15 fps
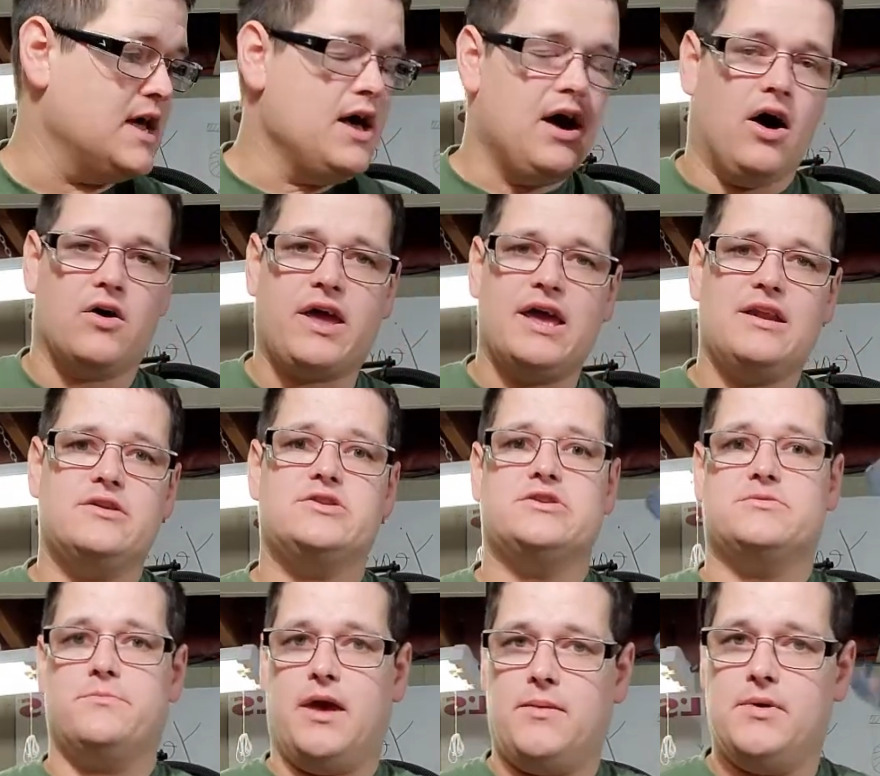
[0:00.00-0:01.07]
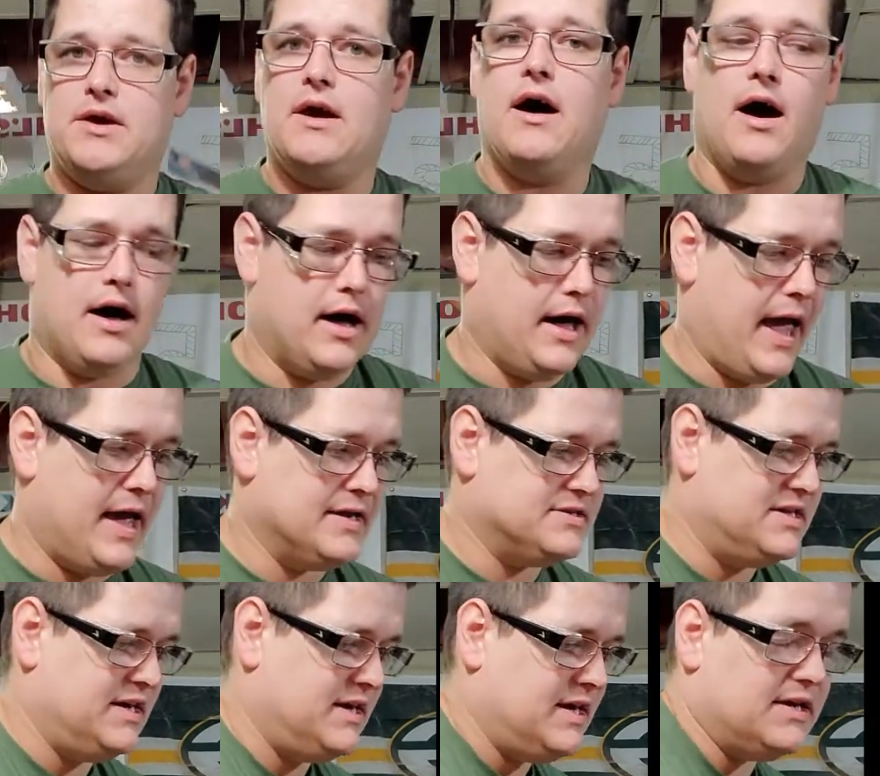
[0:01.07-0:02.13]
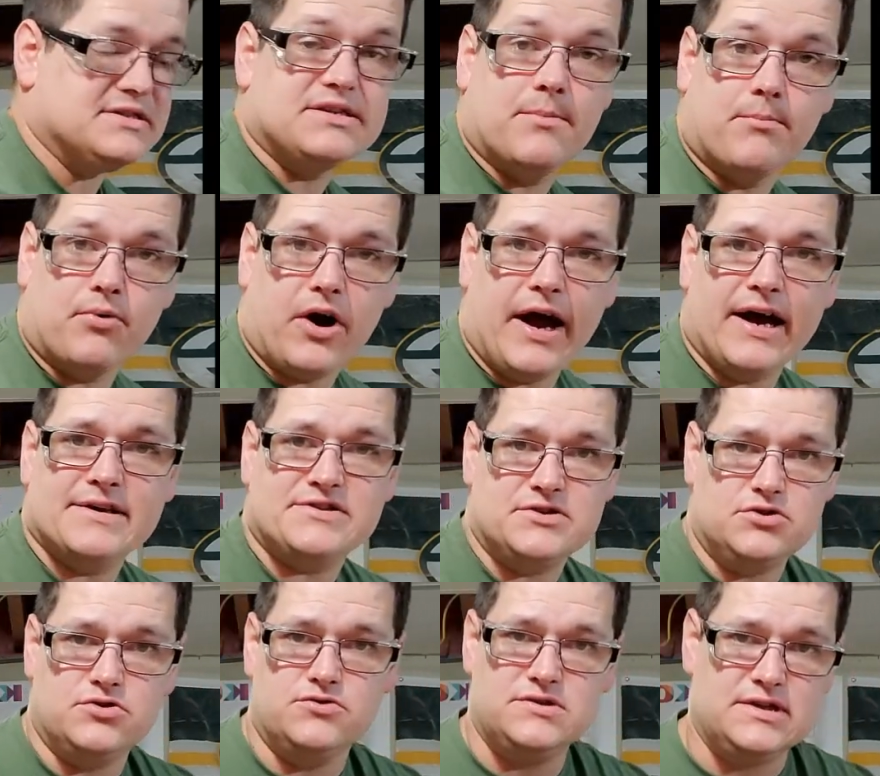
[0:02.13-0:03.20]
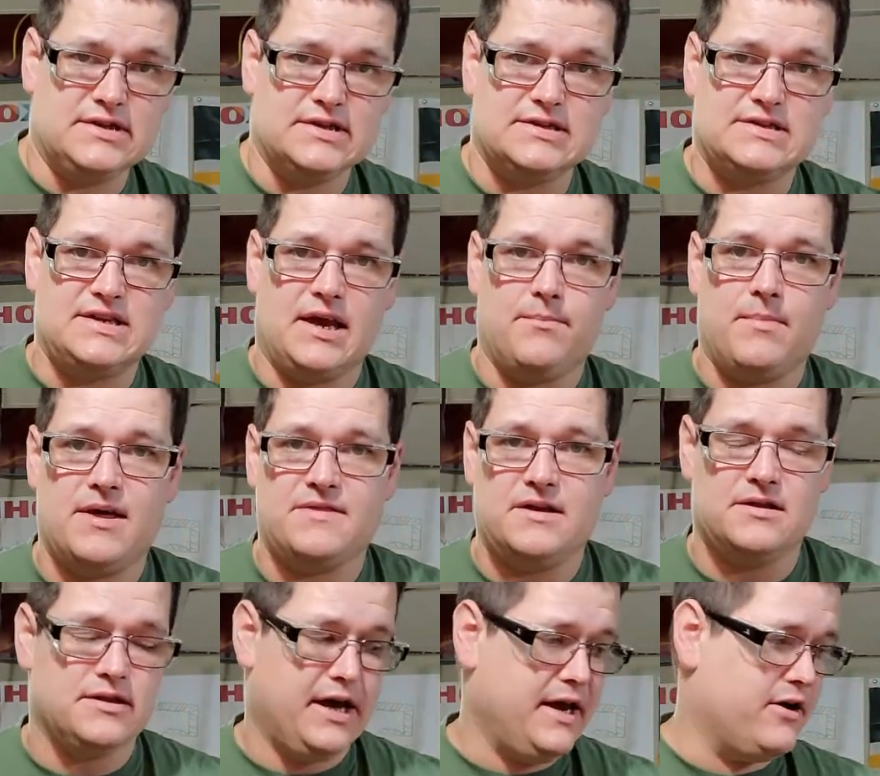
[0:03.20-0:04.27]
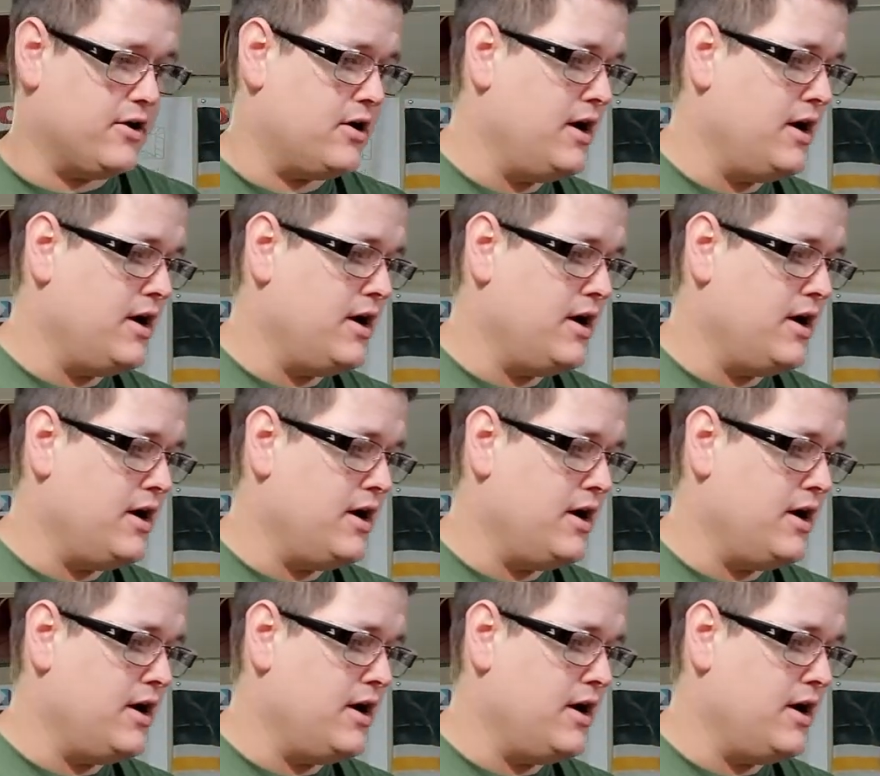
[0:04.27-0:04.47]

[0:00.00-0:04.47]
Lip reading: I'll get into maybe antiquing some brass using the same method later